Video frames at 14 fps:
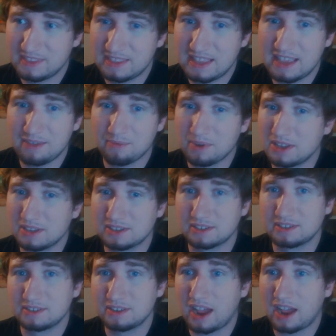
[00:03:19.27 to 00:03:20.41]

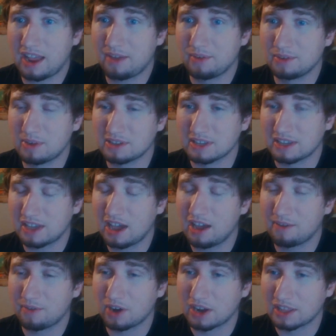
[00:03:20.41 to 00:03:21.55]
I was basically
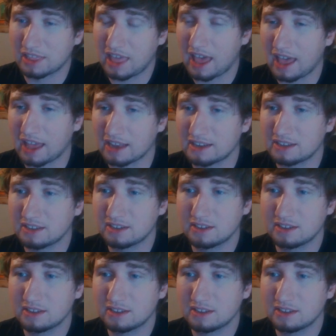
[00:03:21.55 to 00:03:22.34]
covering that,